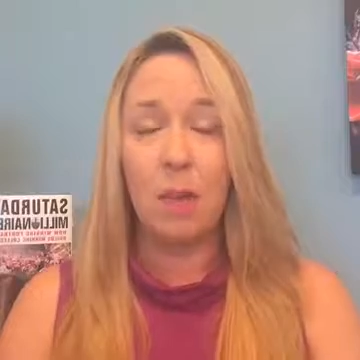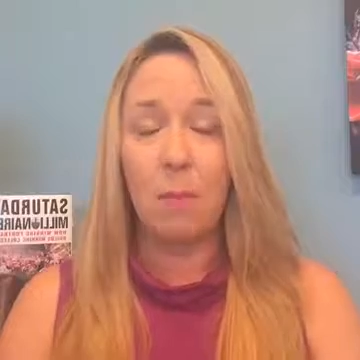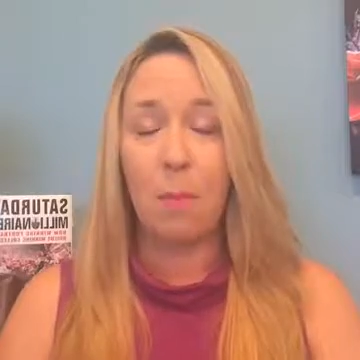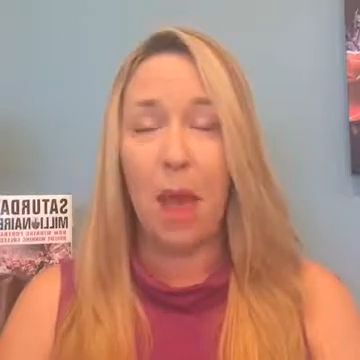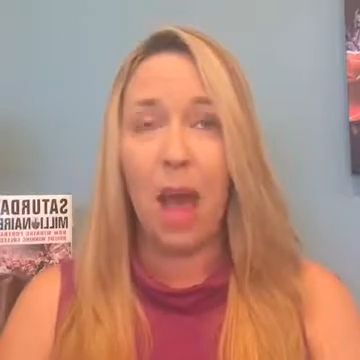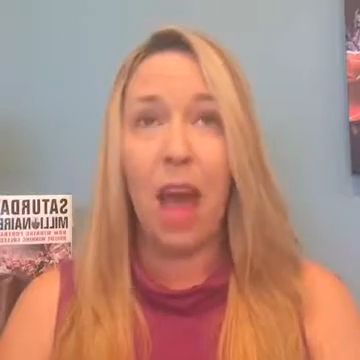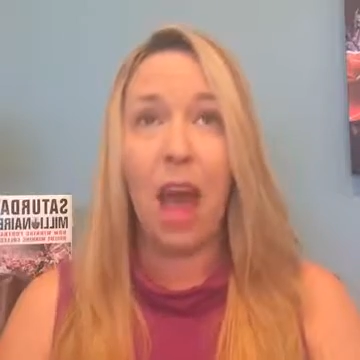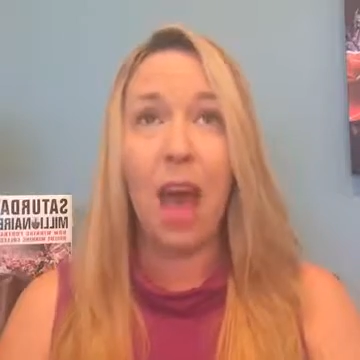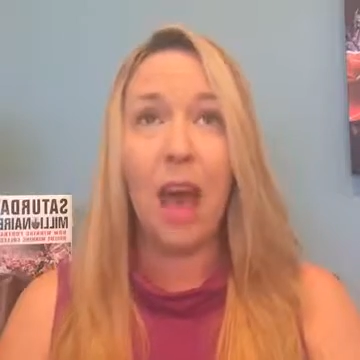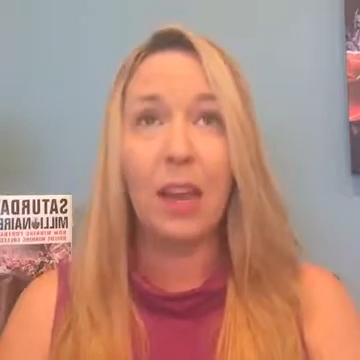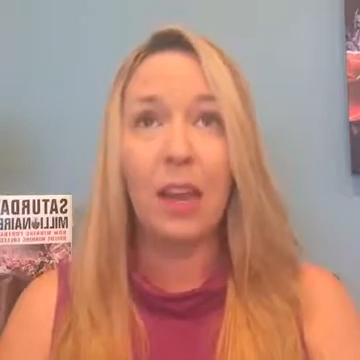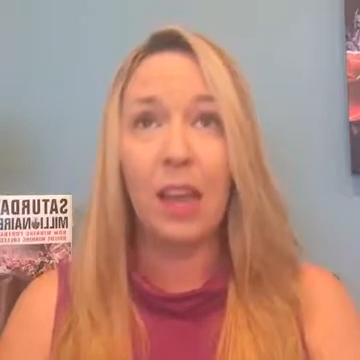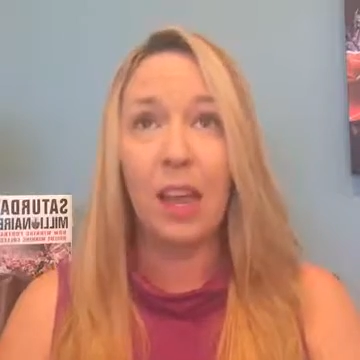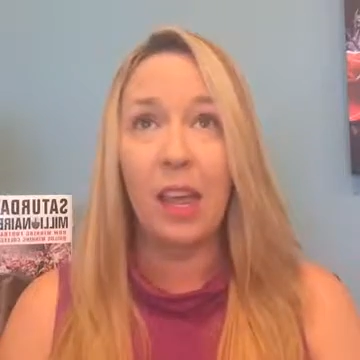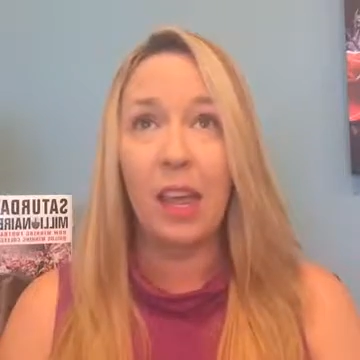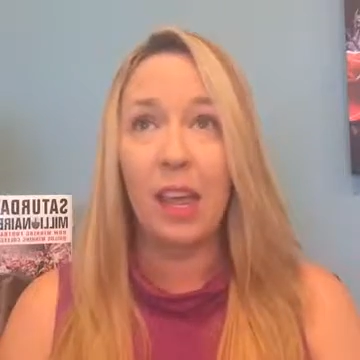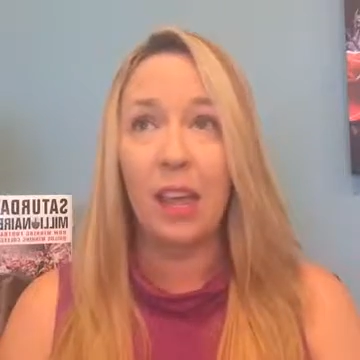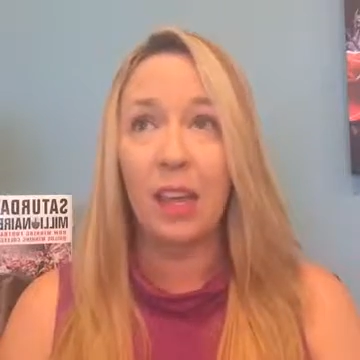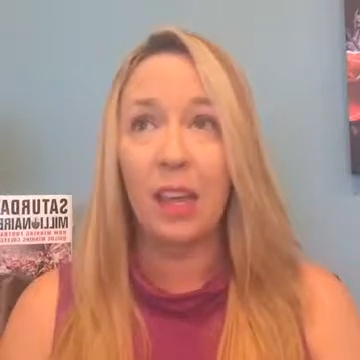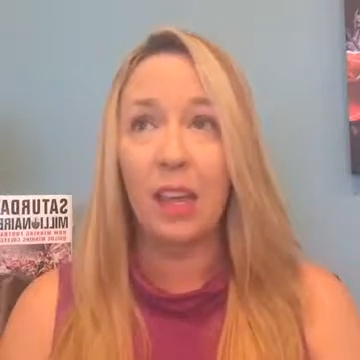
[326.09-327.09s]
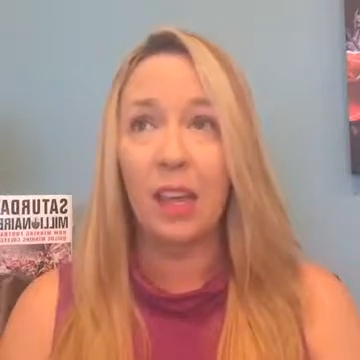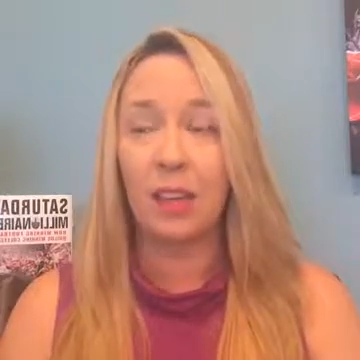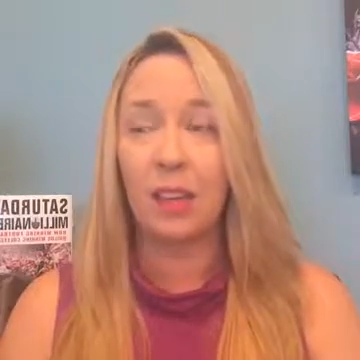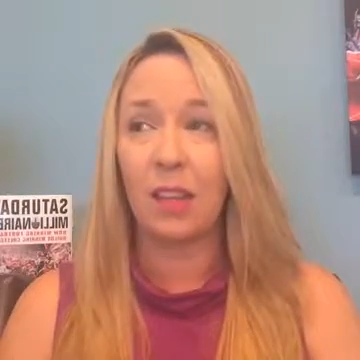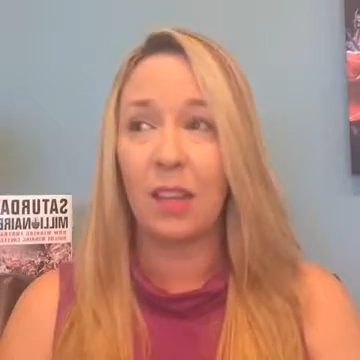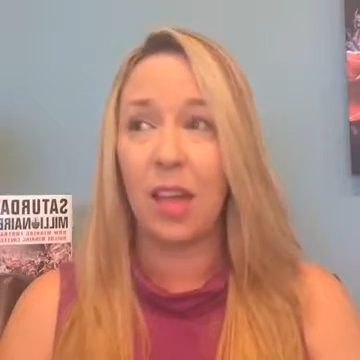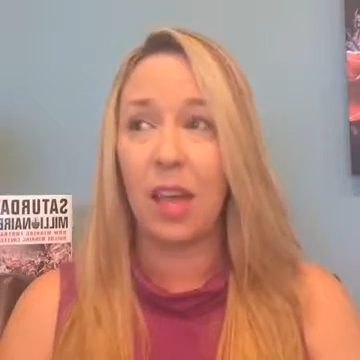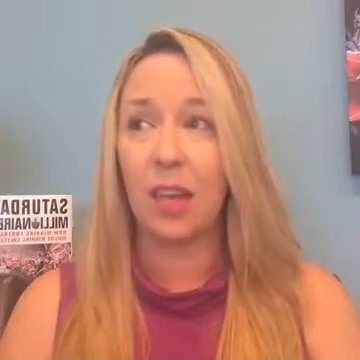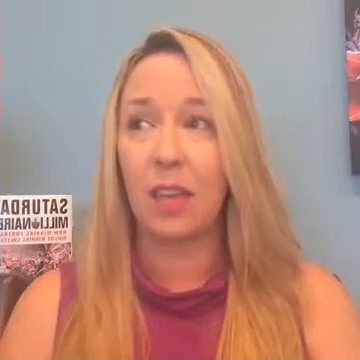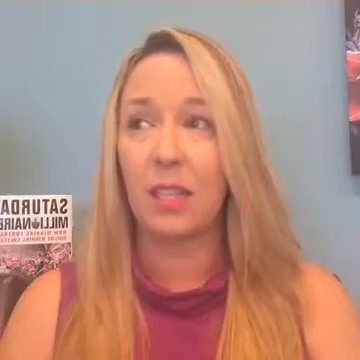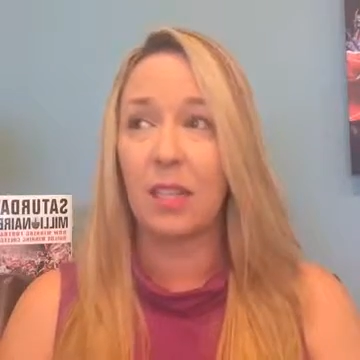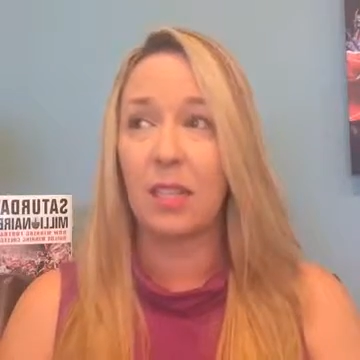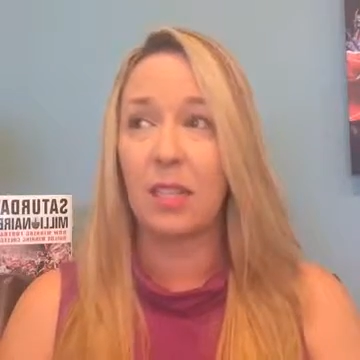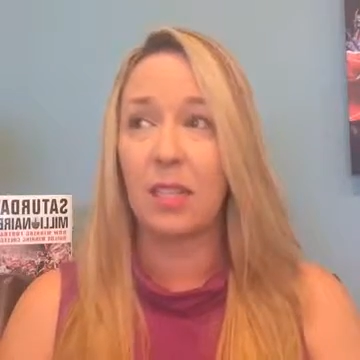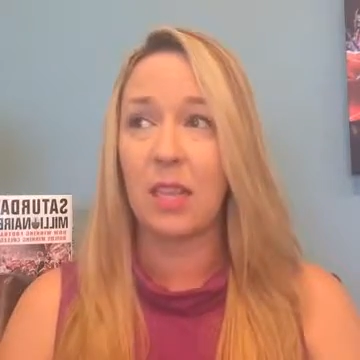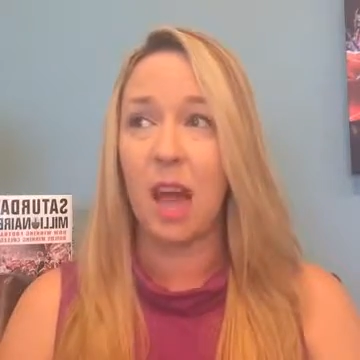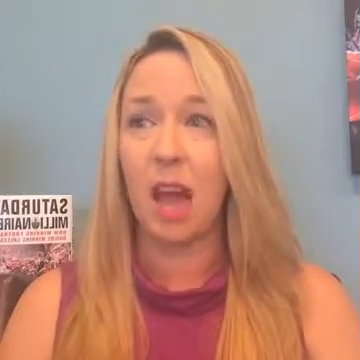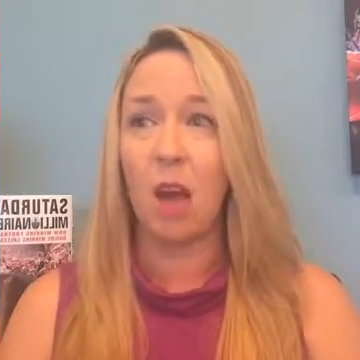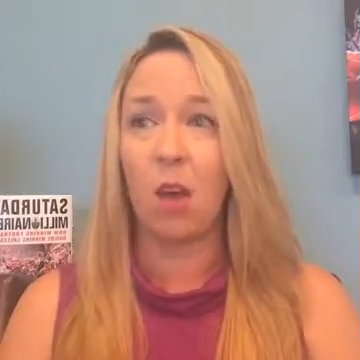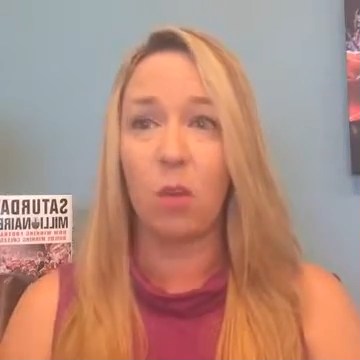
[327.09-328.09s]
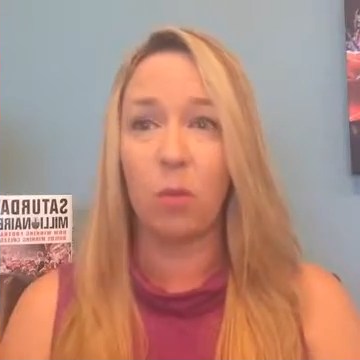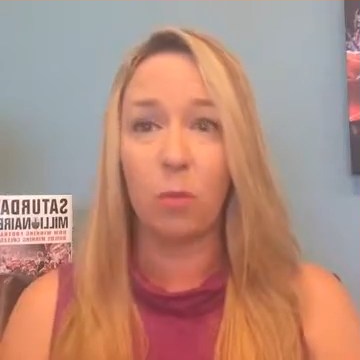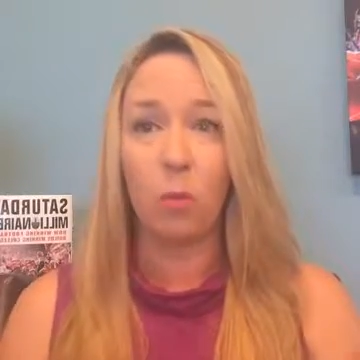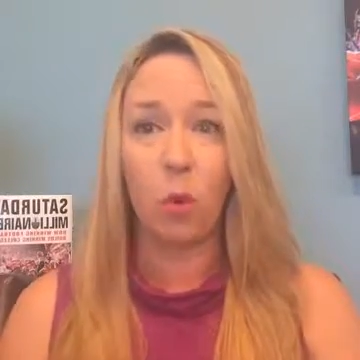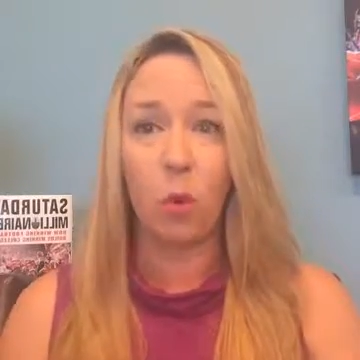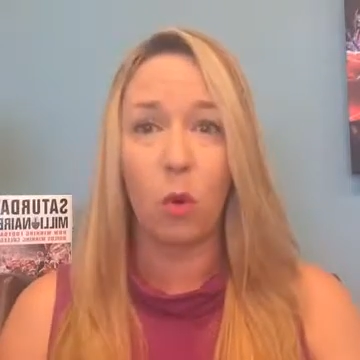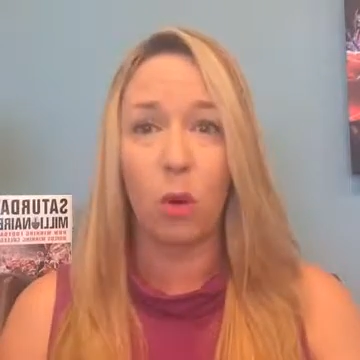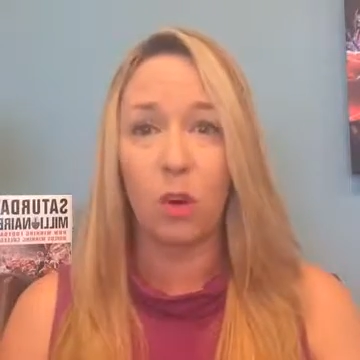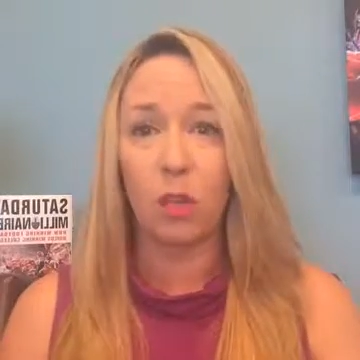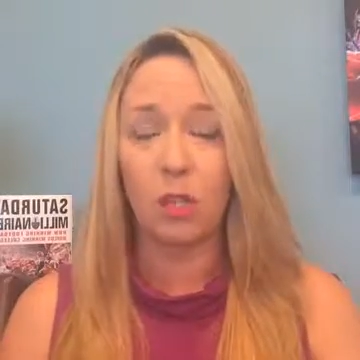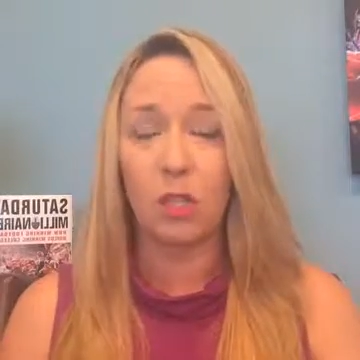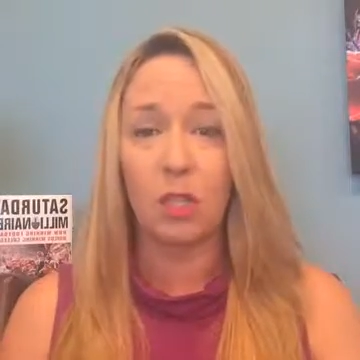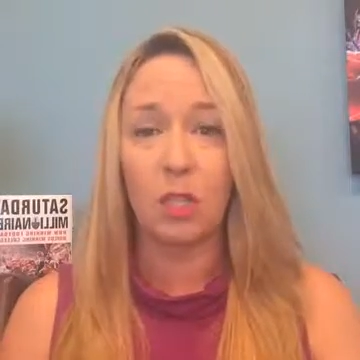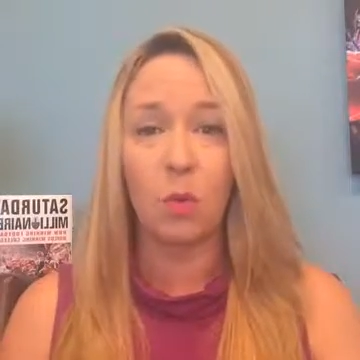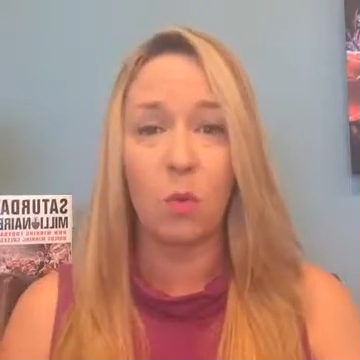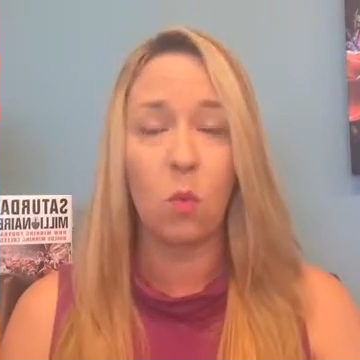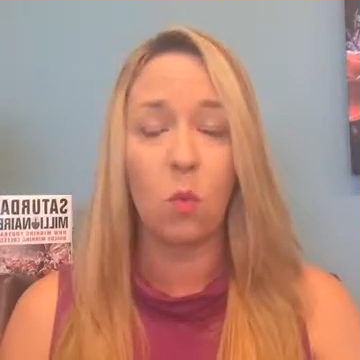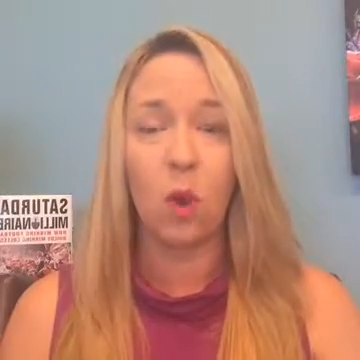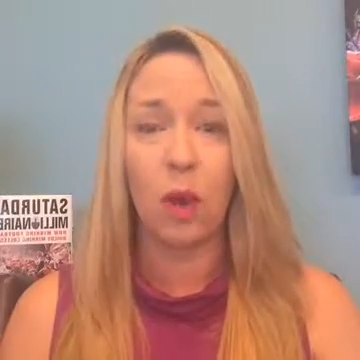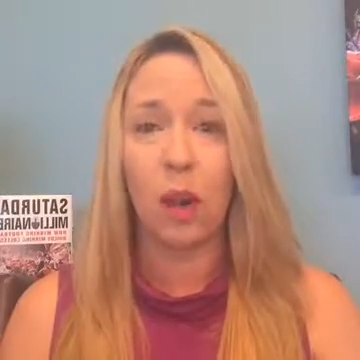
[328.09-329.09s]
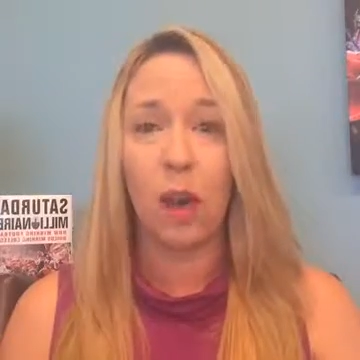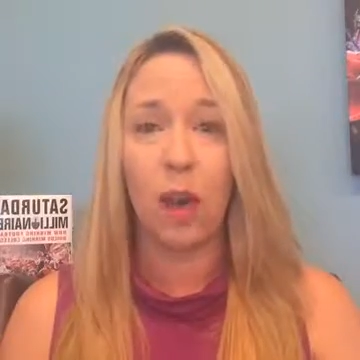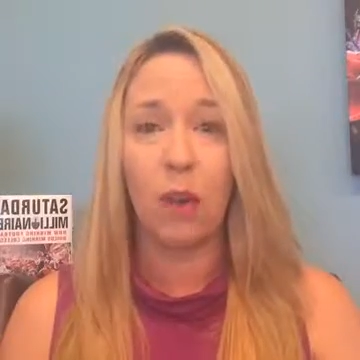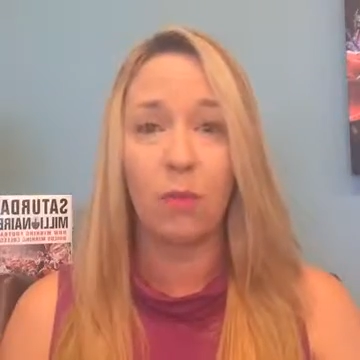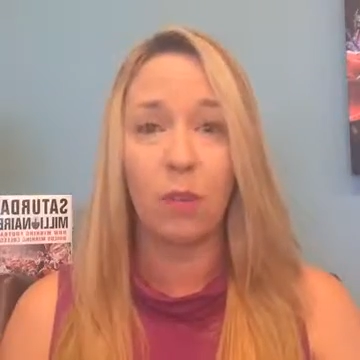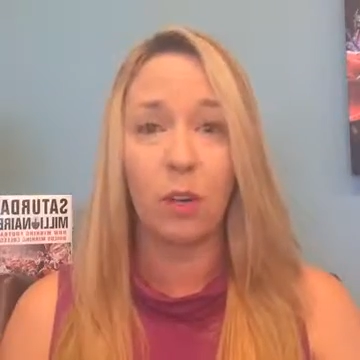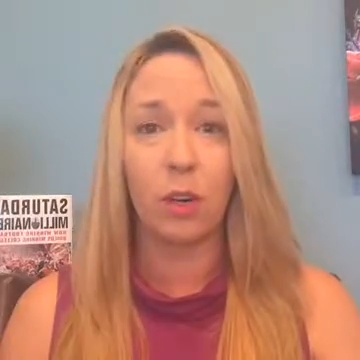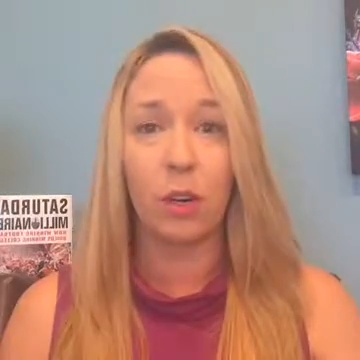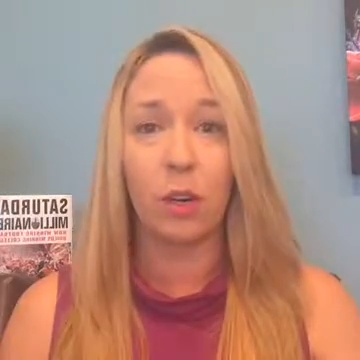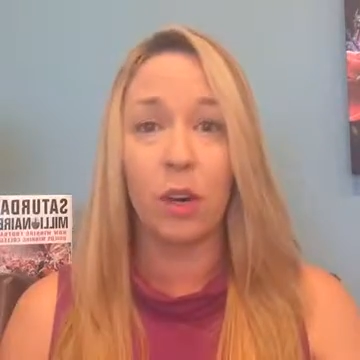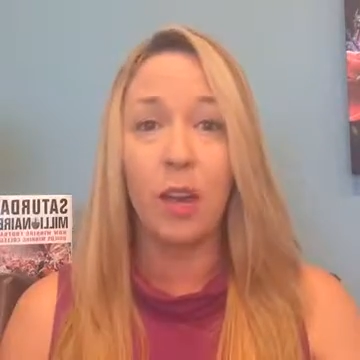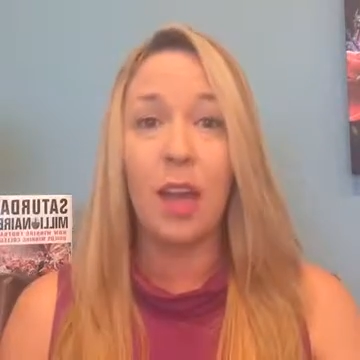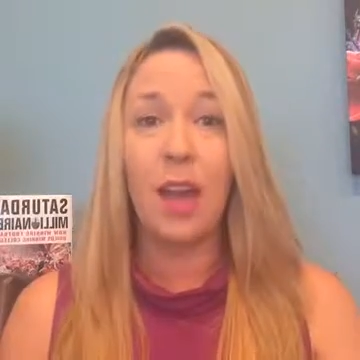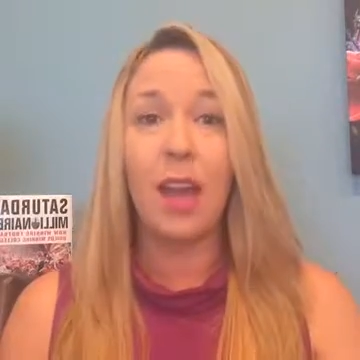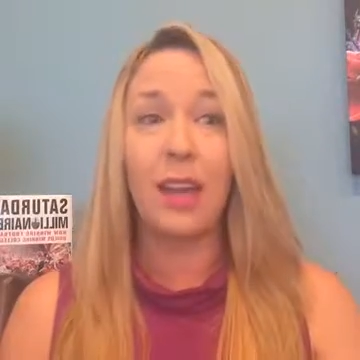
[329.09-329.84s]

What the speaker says: padding and like soundboards and whatever.